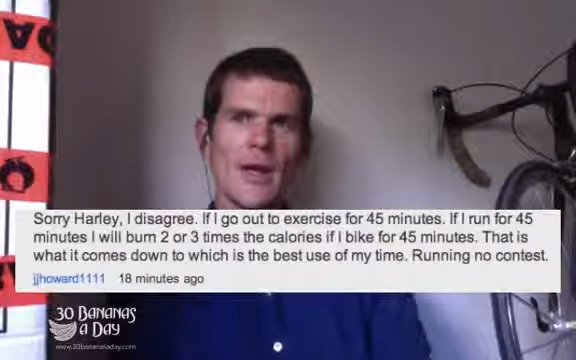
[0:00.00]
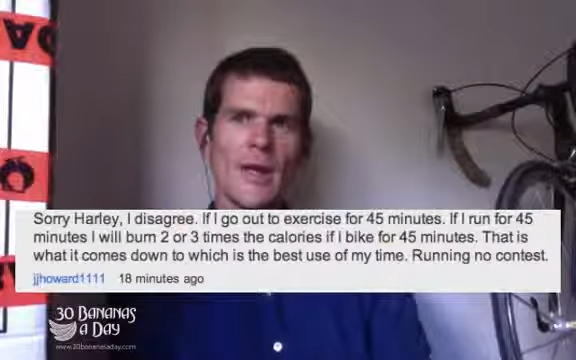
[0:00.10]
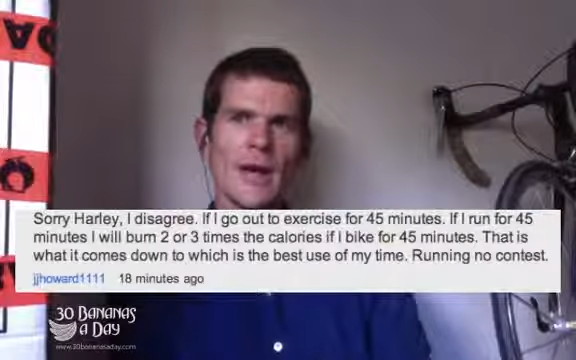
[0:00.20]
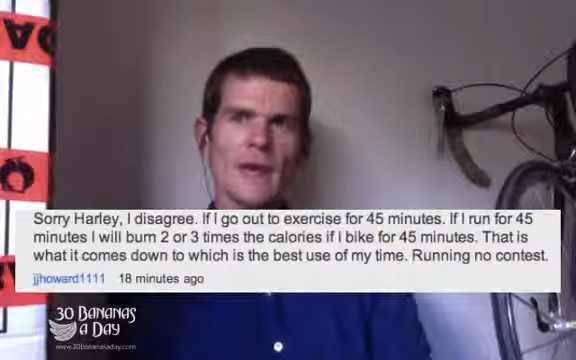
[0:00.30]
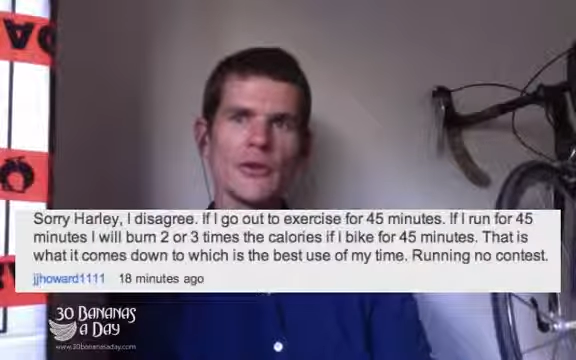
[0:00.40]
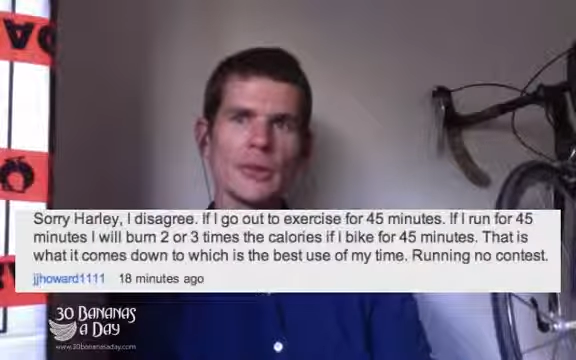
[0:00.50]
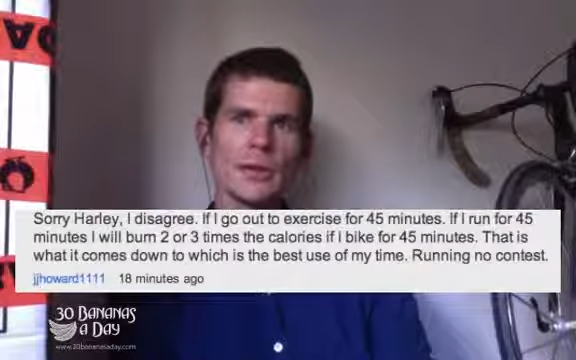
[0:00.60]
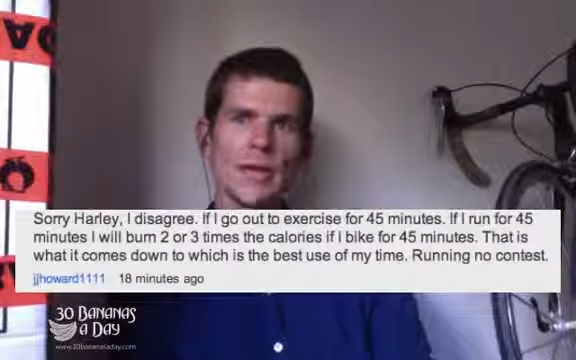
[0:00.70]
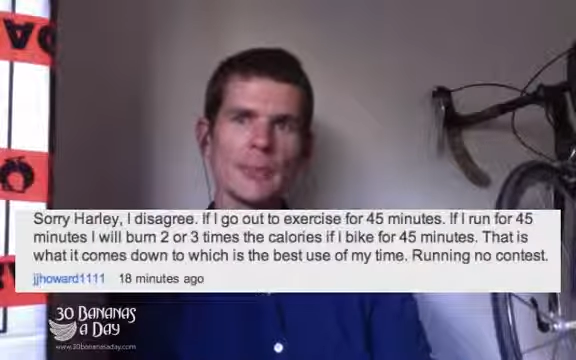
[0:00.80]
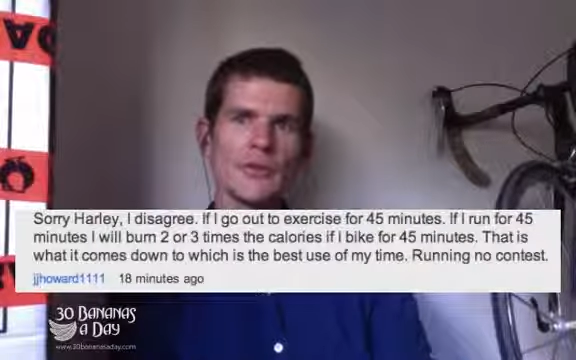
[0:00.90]
That is what it
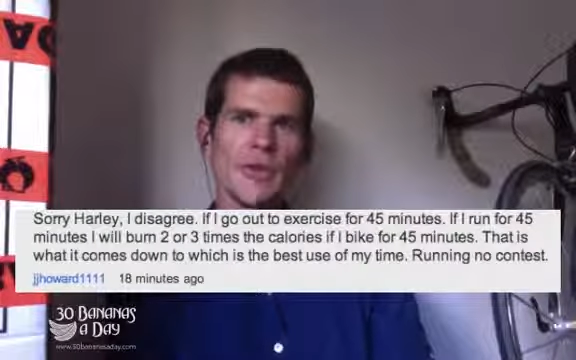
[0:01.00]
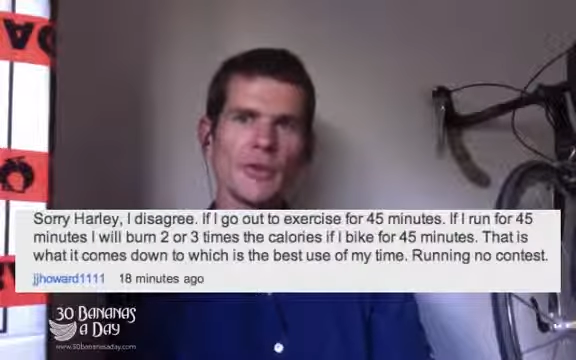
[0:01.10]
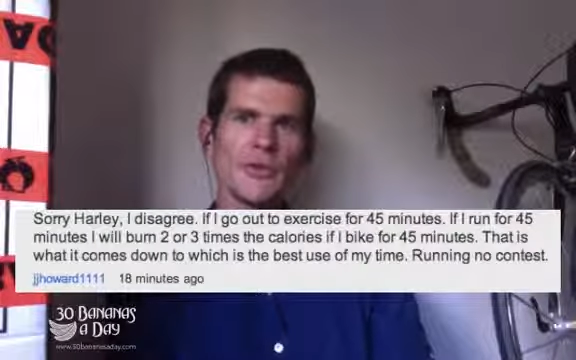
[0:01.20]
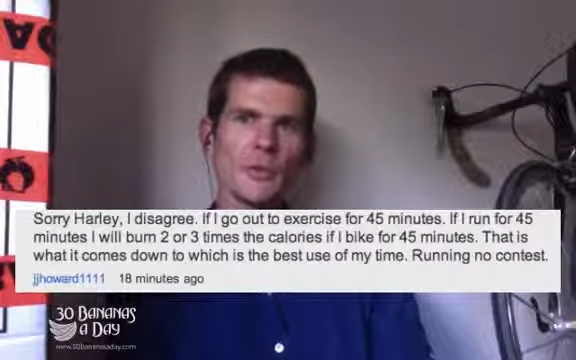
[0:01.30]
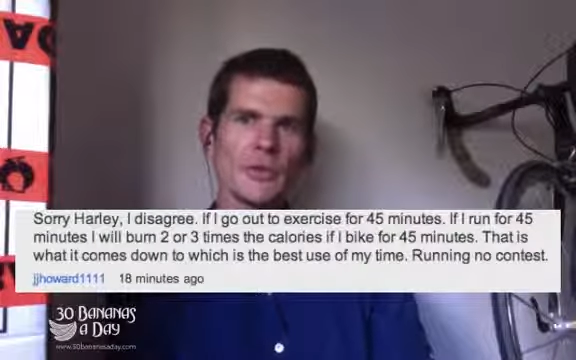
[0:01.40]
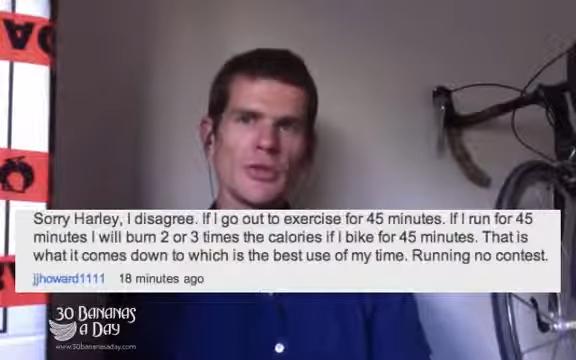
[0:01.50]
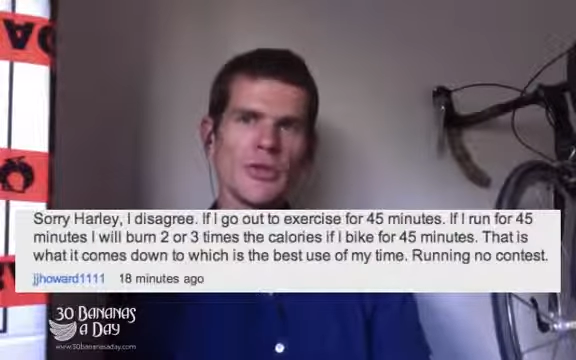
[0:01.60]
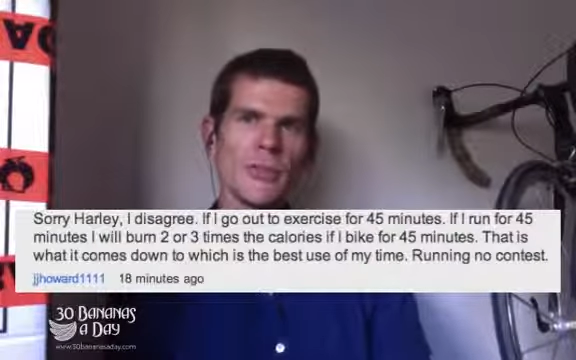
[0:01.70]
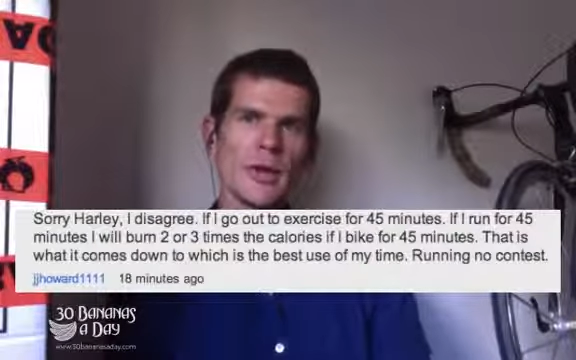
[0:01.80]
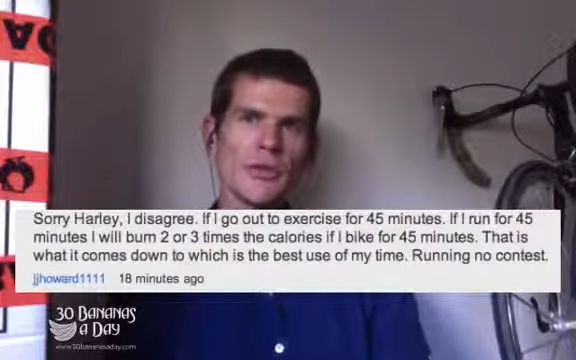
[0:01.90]
comes down to, which is
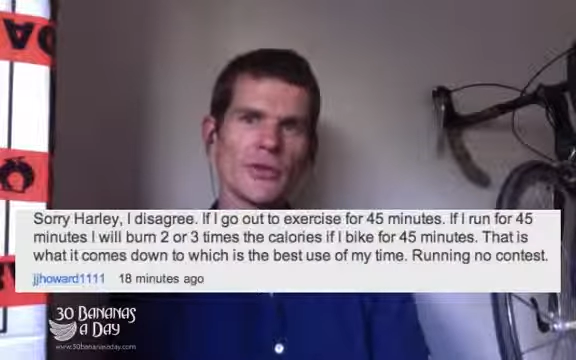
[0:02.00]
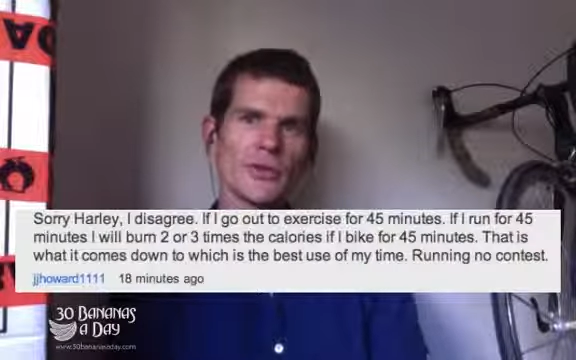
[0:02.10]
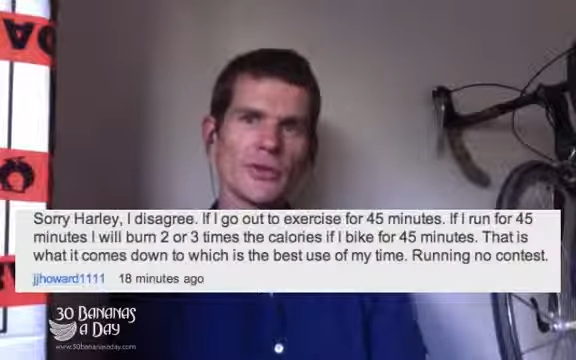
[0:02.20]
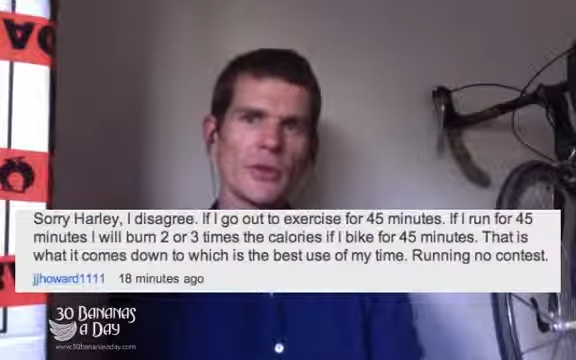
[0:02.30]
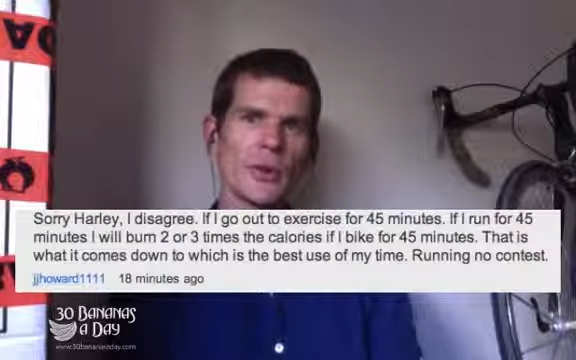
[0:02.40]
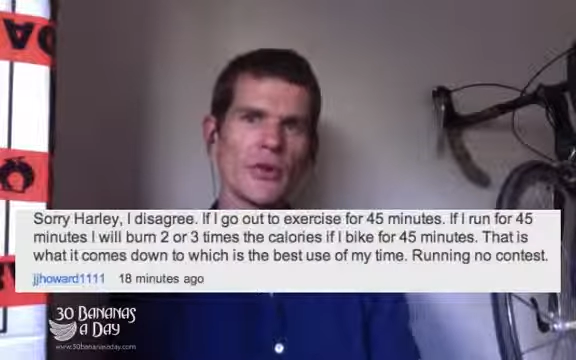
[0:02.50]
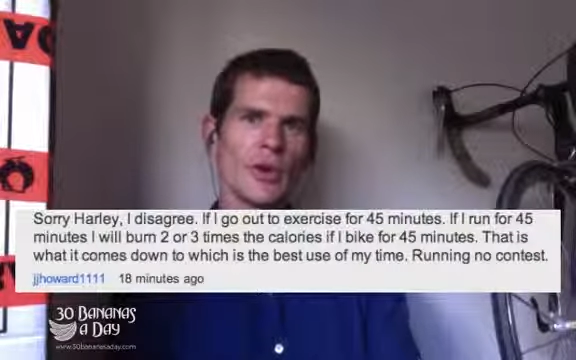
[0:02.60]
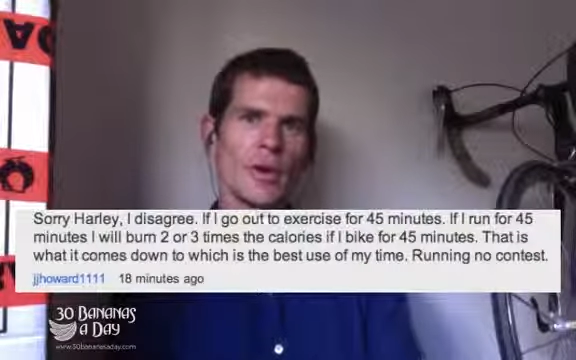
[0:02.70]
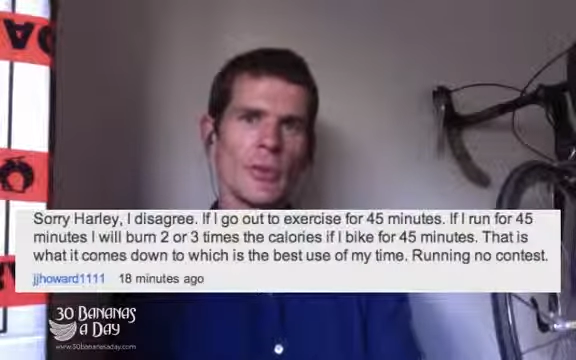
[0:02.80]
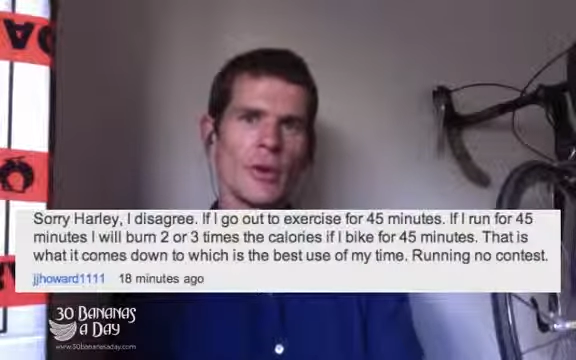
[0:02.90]
the best use of my
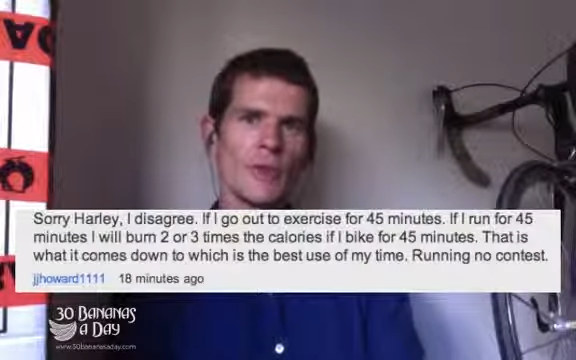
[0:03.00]
time.